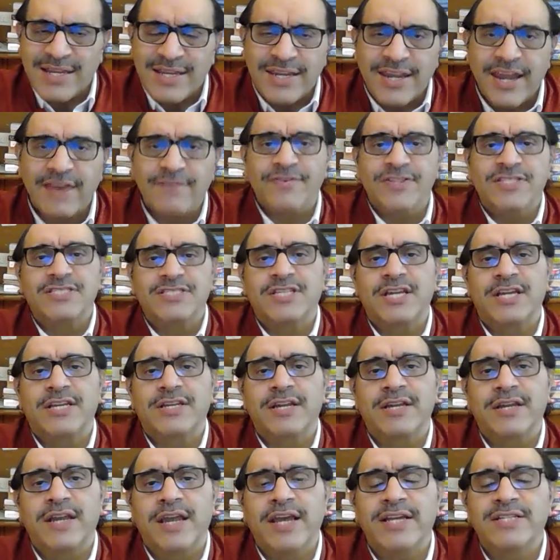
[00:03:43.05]

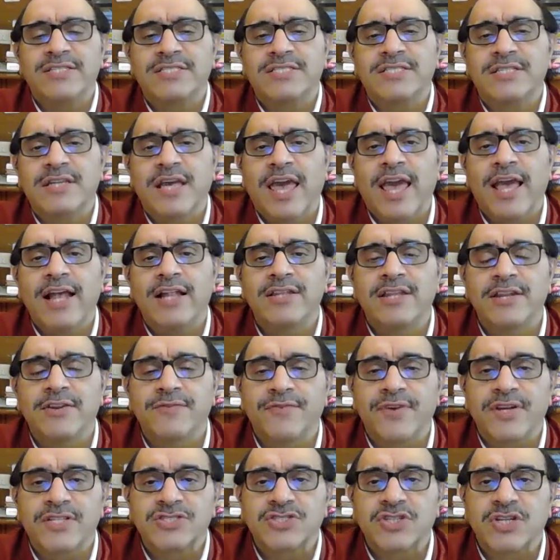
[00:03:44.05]
devastated its health
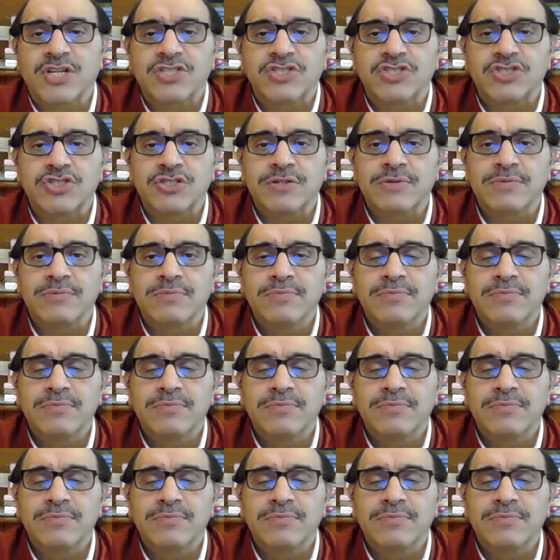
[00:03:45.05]
infrastructure.